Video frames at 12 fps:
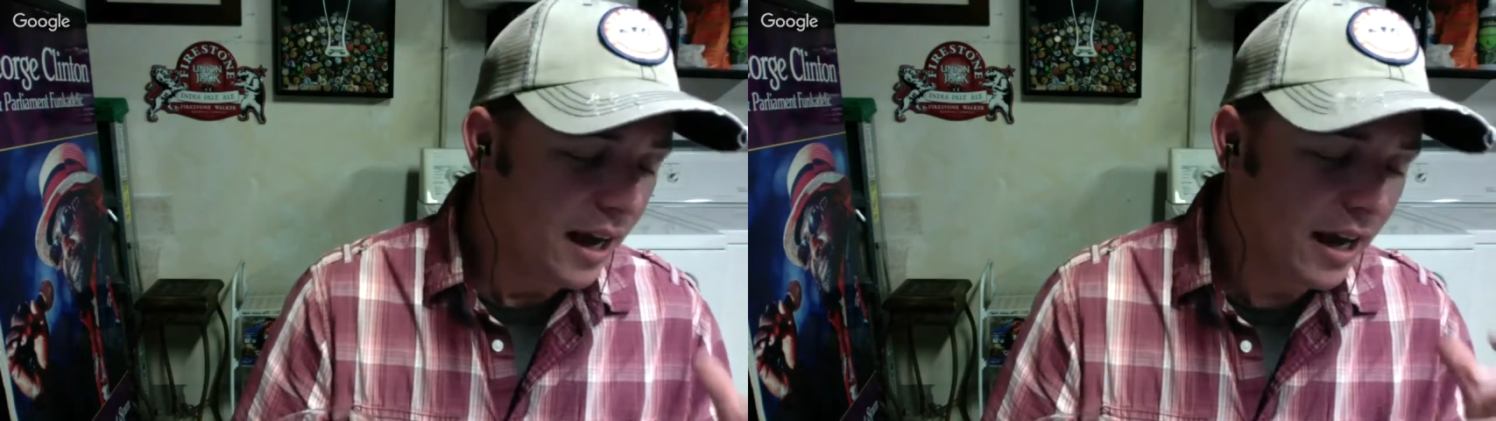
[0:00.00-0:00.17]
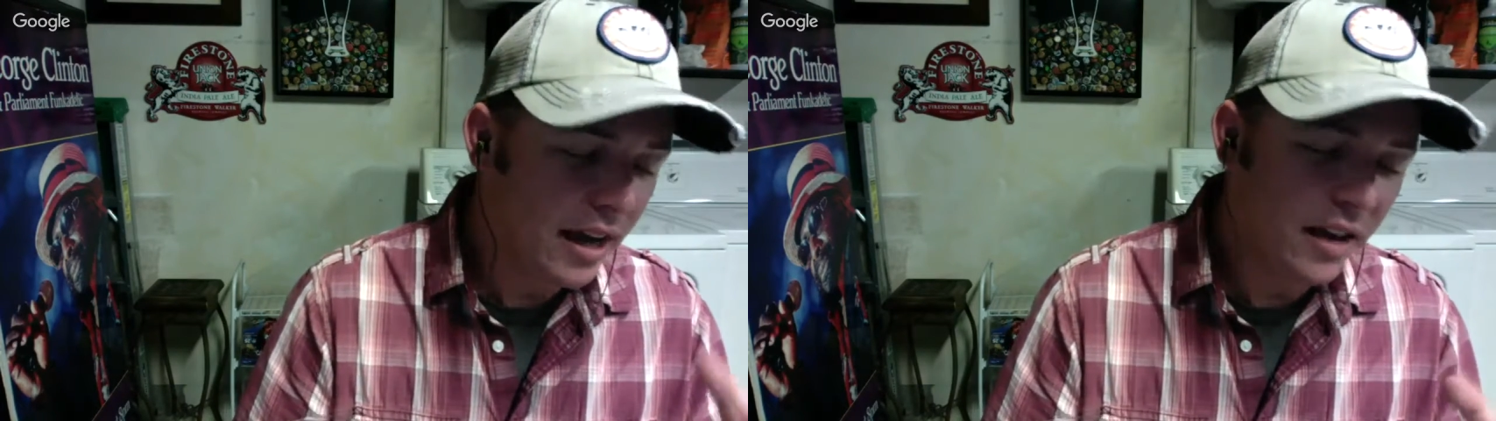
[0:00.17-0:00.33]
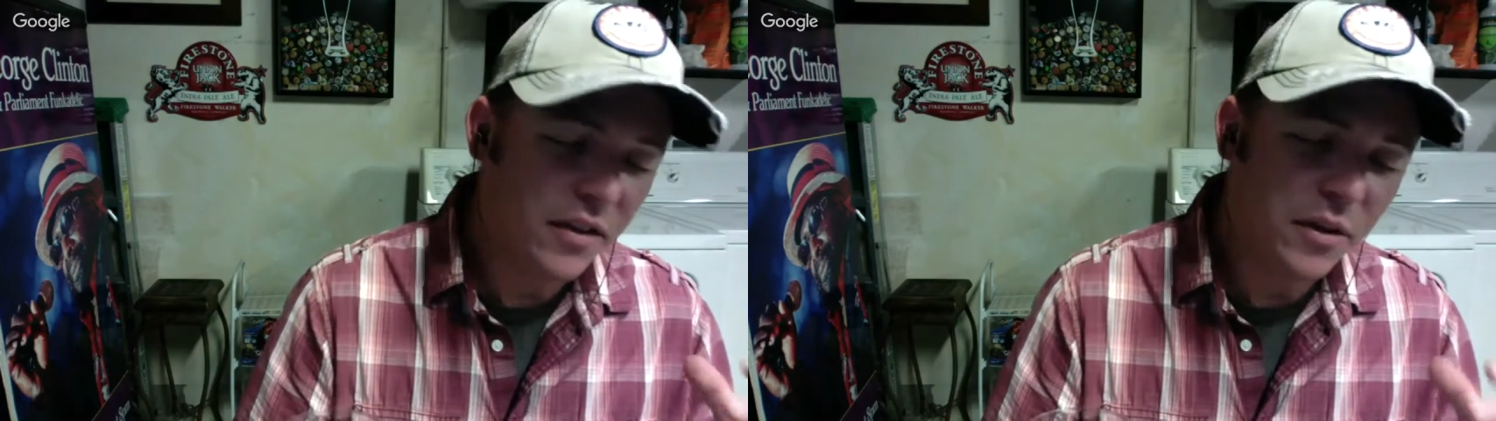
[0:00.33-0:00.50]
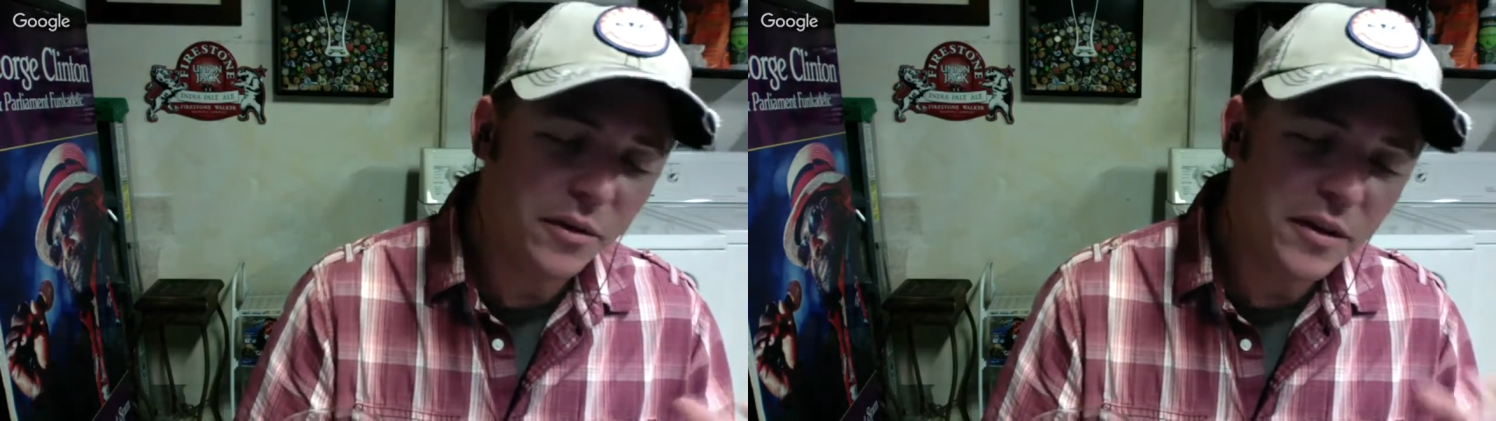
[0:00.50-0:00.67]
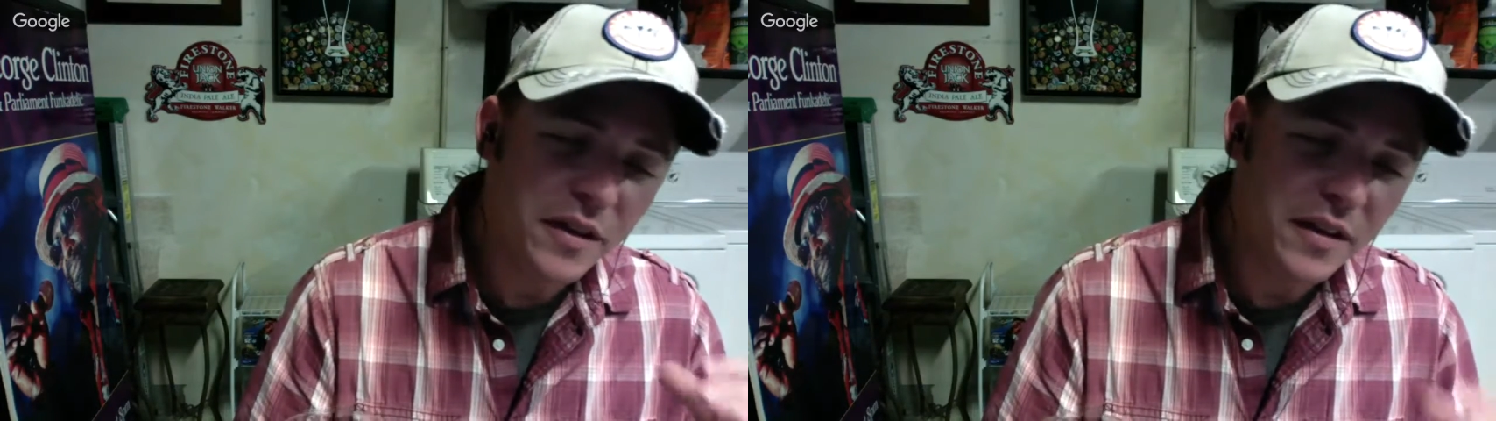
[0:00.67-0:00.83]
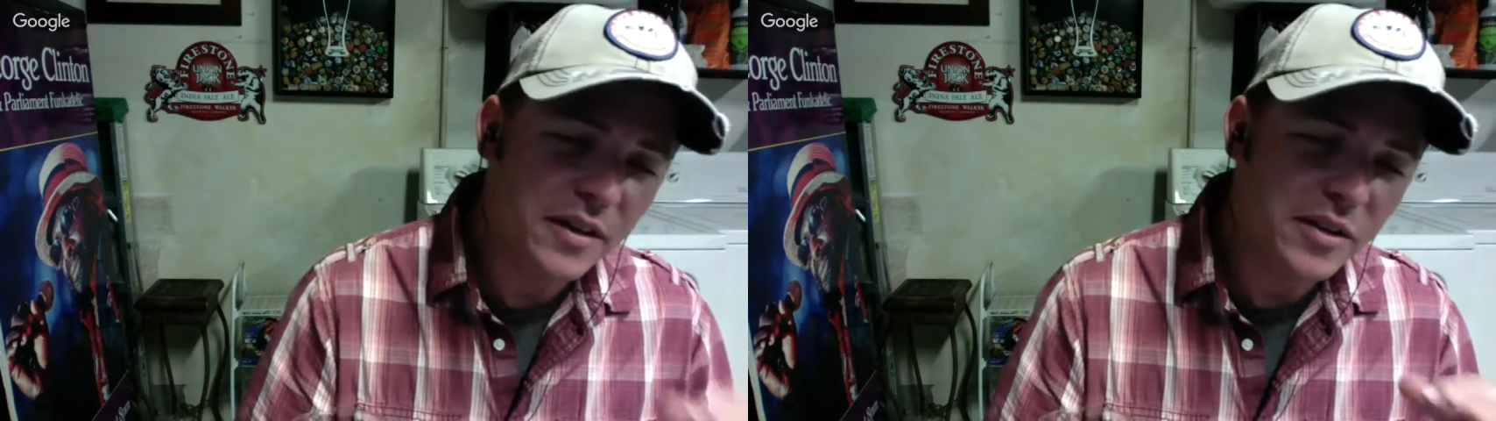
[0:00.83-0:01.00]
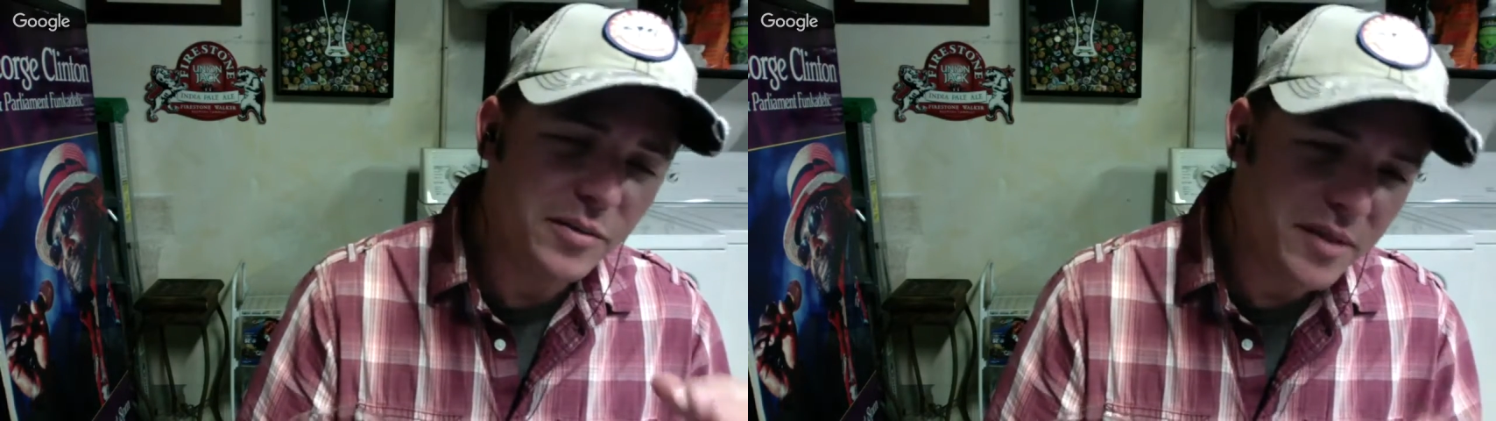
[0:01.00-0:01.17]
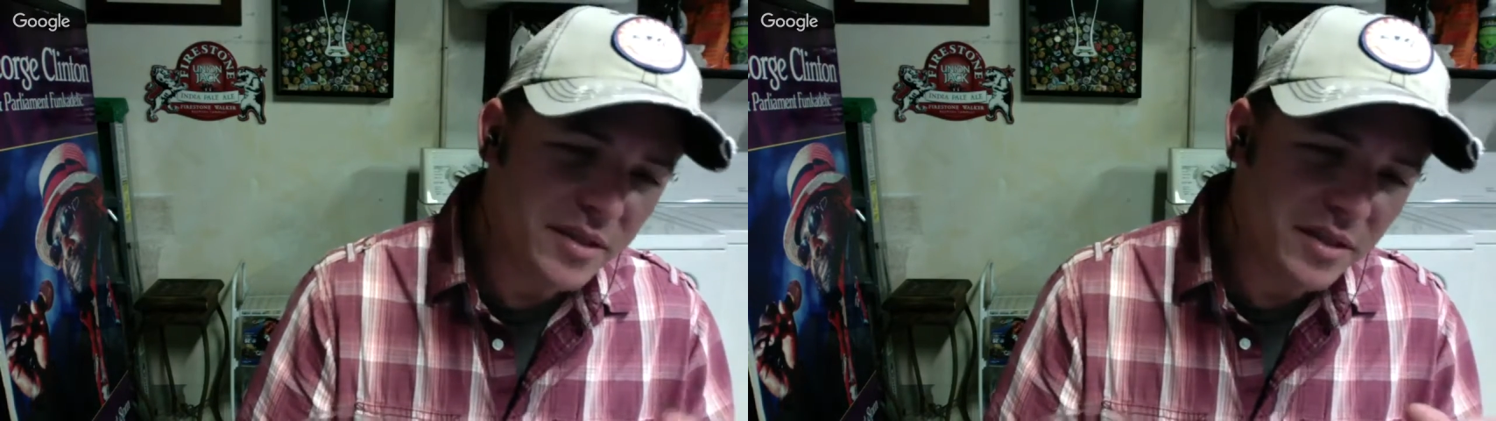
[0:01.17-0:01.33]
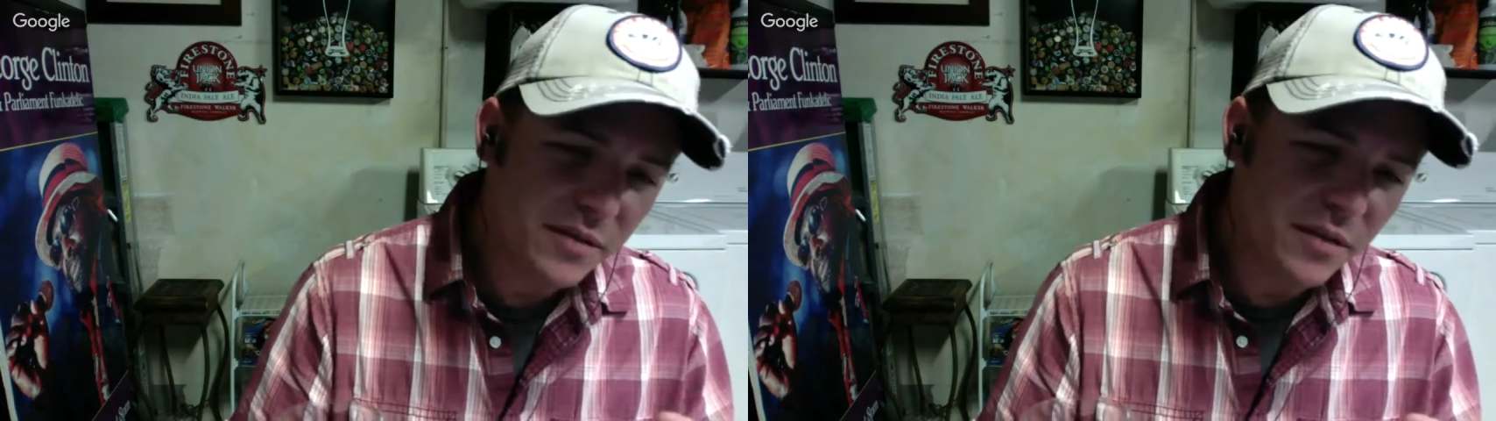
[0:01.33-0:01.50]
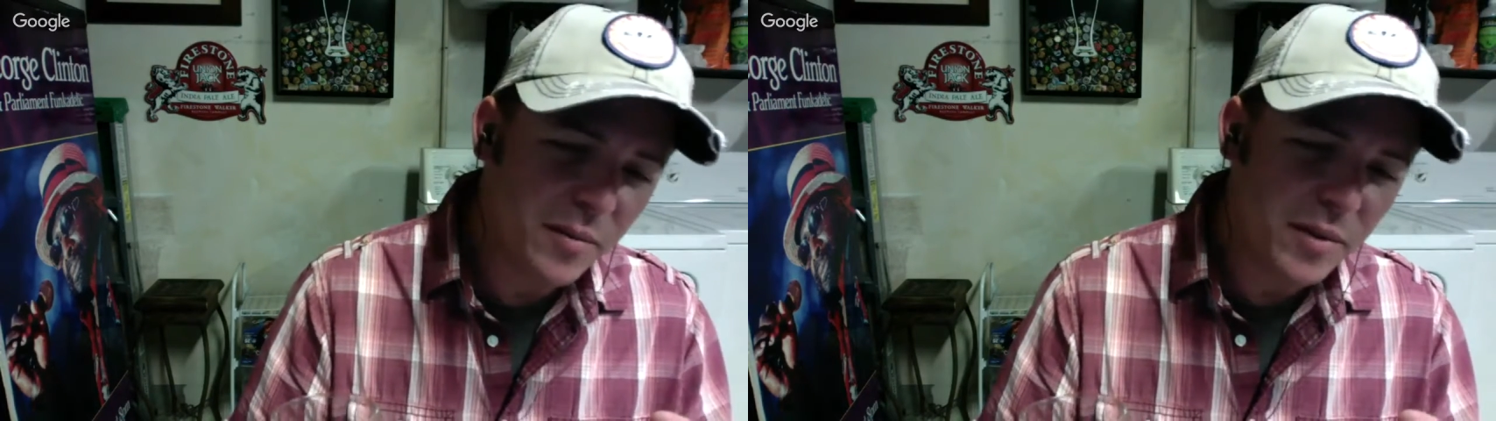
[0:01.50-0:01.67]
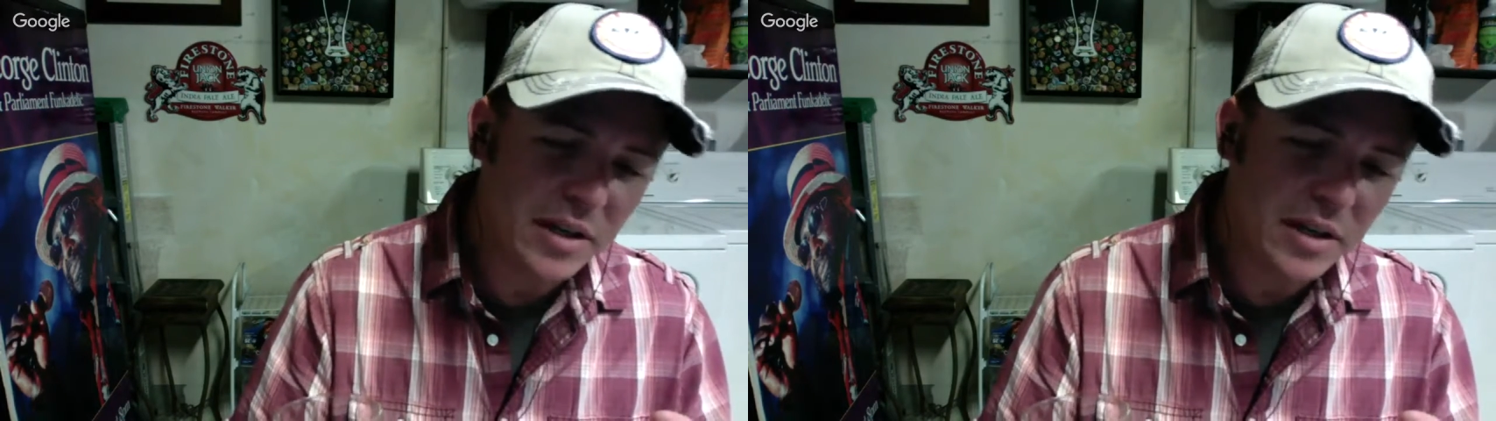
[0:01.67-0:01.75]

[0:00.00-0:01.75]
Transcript: the only thing that's missing from it